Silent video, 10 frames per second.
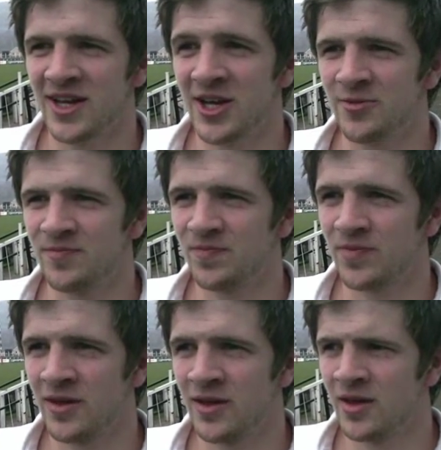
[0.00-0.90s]
My
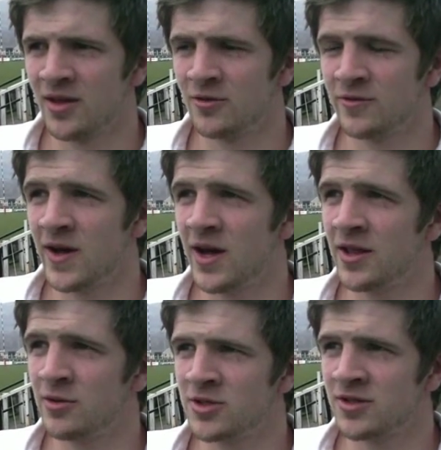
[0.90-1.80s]

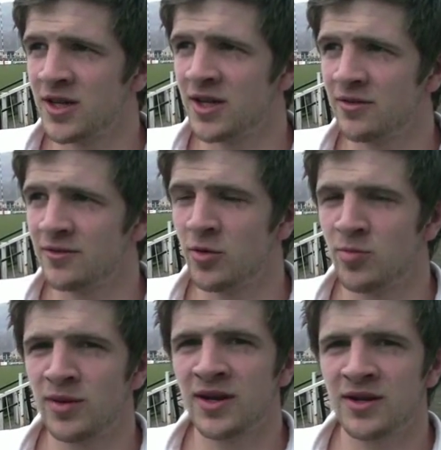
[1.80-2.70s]
father was a
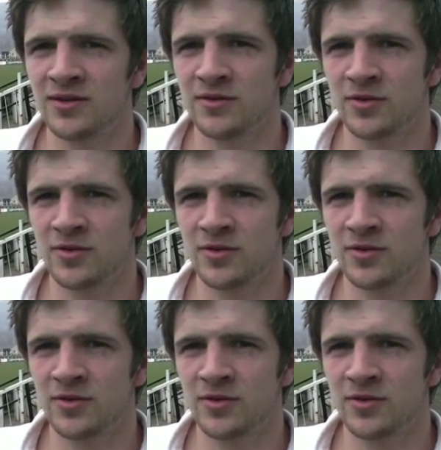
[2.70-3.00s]
footballer